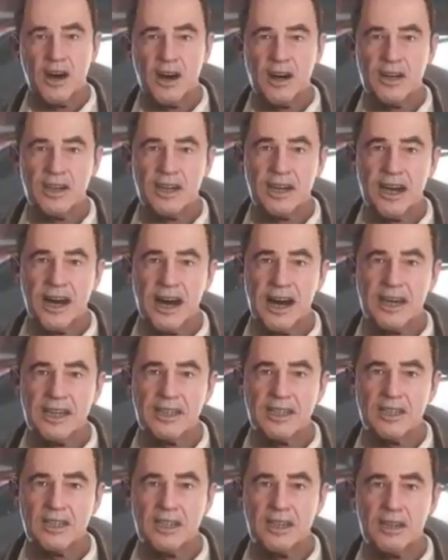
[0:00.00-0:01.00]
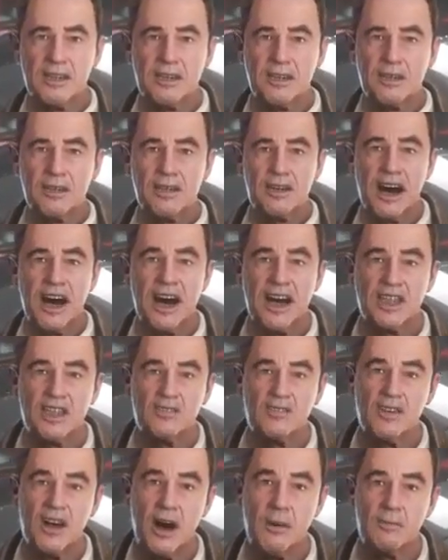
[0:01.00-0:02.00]
their ugly heads.
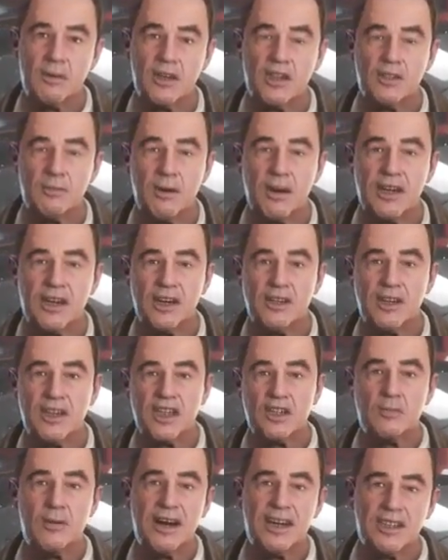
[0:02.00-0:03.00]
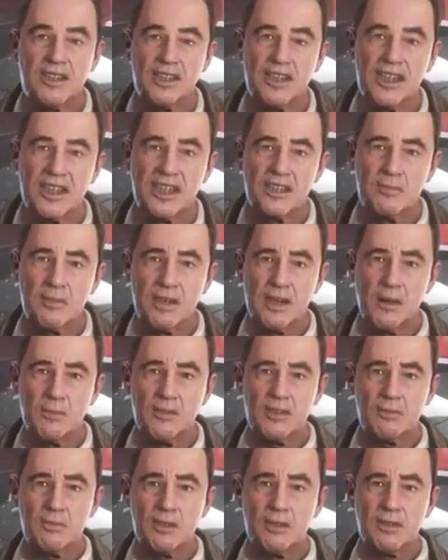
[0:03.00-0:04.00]
Yes, for that much money you'd expect the seat to be
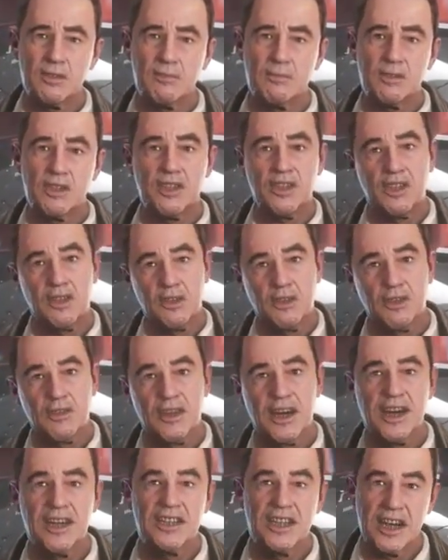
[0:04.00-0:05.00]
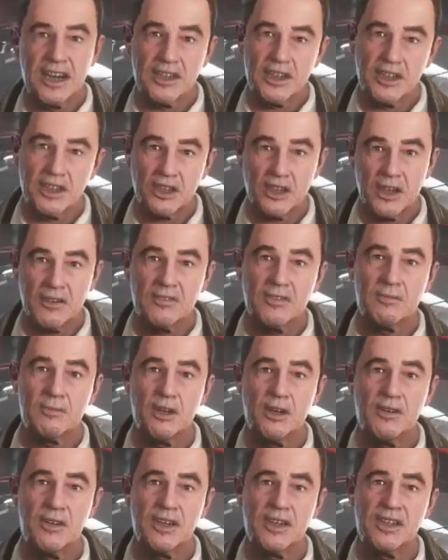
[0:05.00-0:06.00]
comfortable, and sure, they tend to
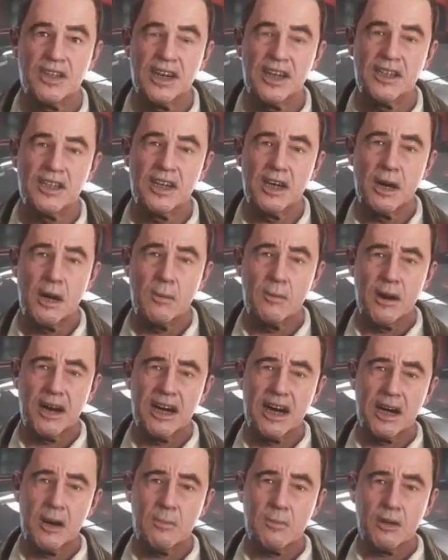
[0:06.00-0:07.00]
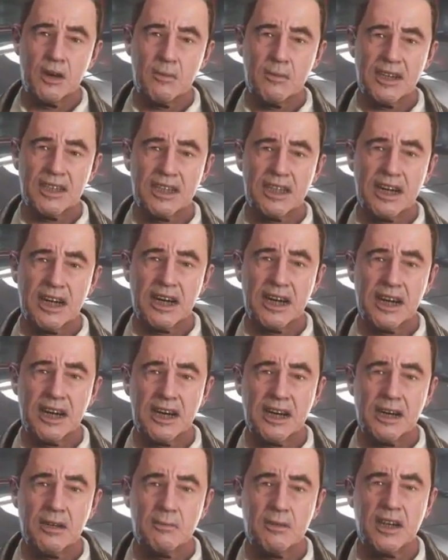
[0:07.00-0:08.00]
drift more than a senator making a promise.
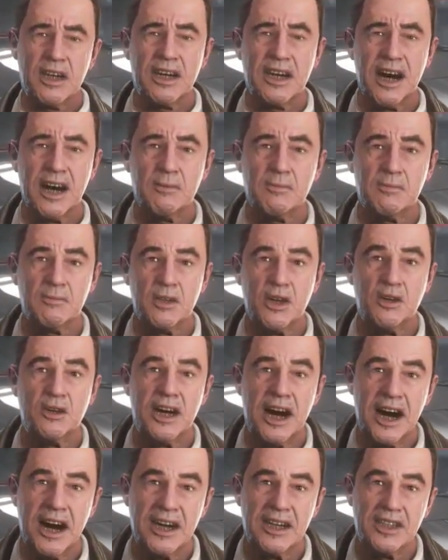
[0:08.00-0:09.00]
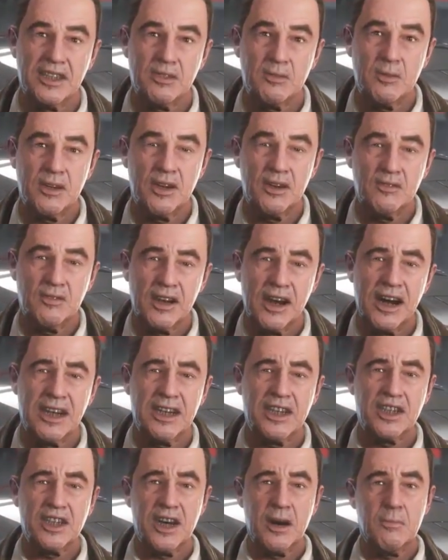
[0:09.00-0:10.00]
But then again, who cares when you're
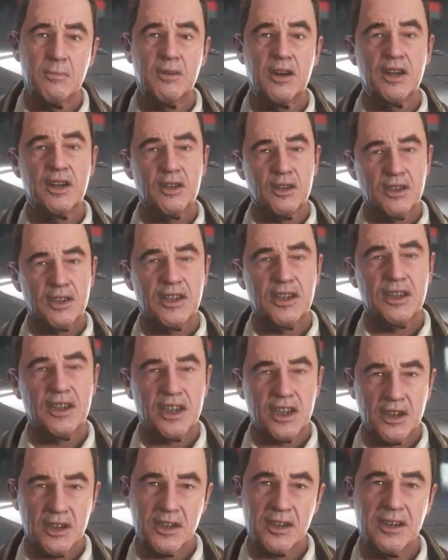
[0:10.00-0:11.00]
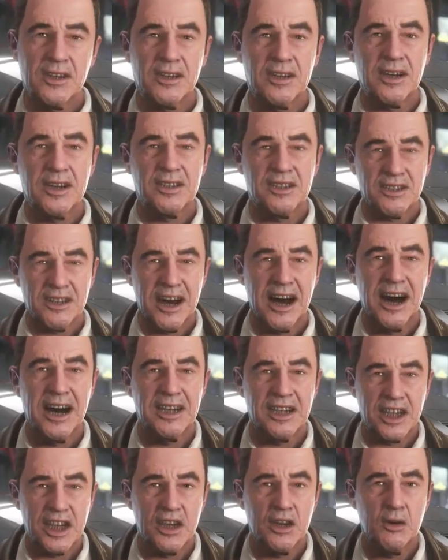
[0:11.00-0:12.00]
flying a ship that looks as good as
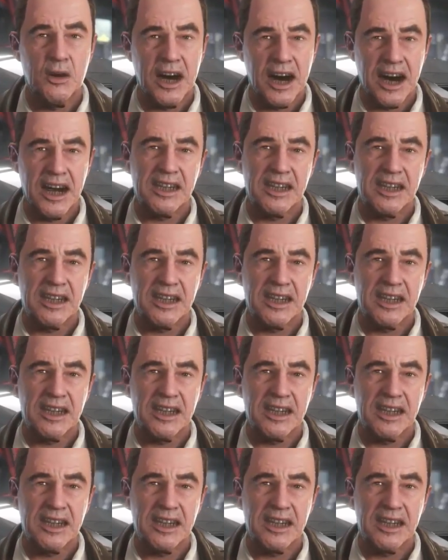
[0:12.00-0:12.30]
their new